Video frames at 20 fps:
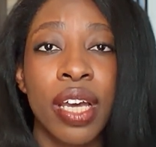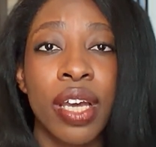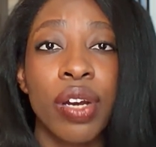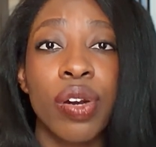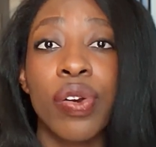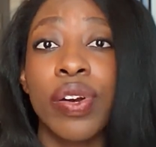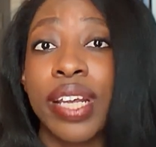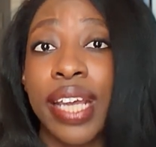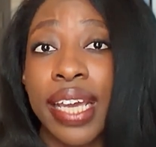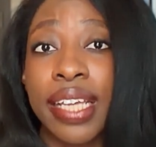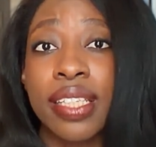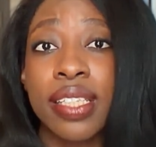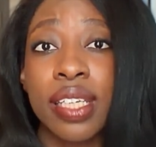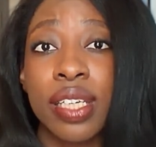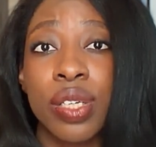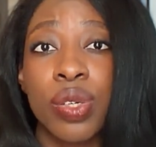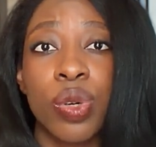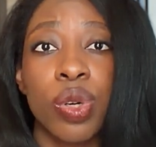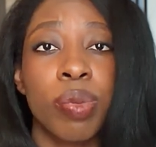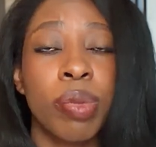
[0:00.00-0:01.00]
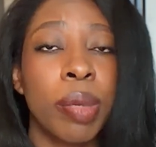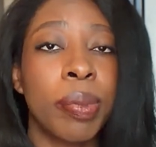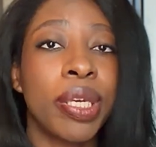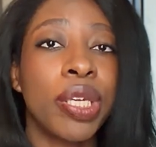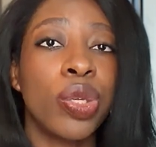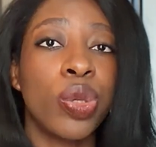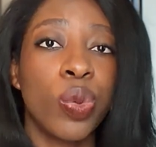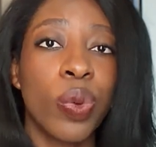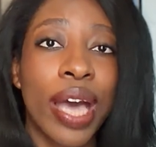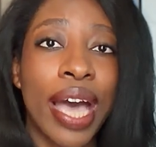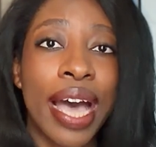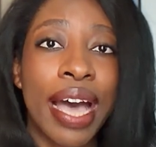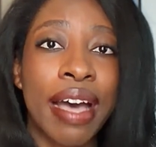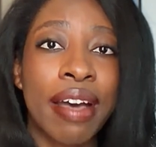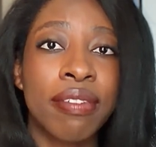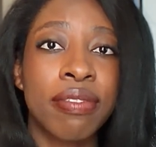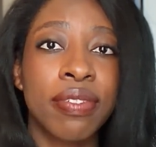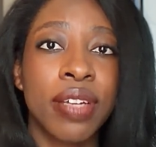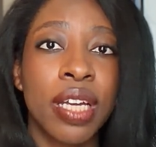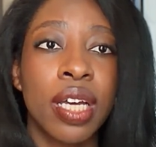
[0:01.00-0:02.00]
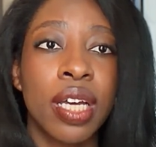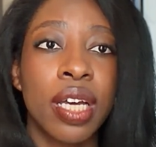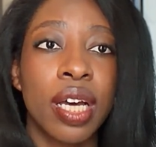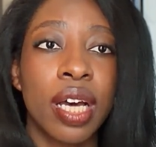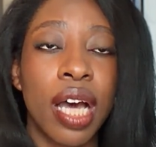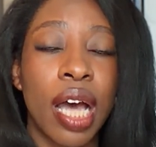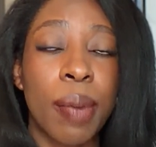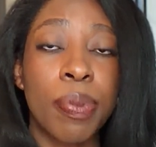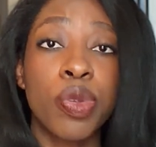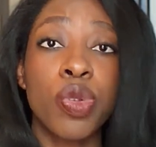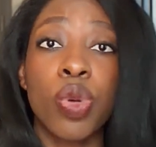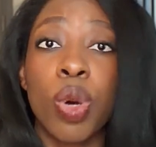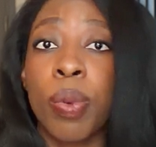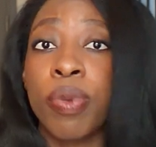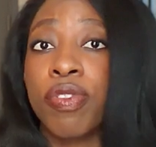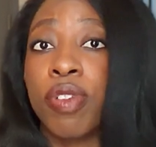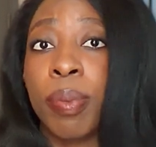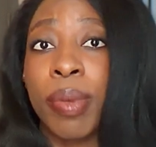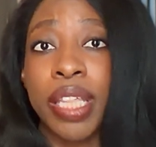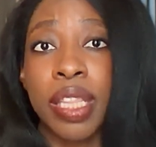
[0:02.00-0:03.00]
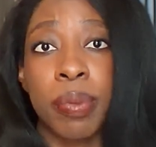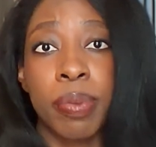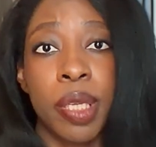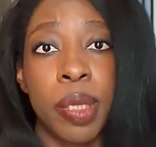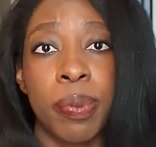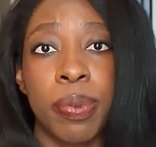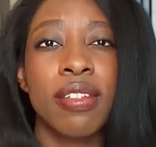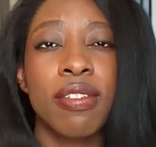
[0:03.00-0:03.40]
created or maybe you have absorbed from other people.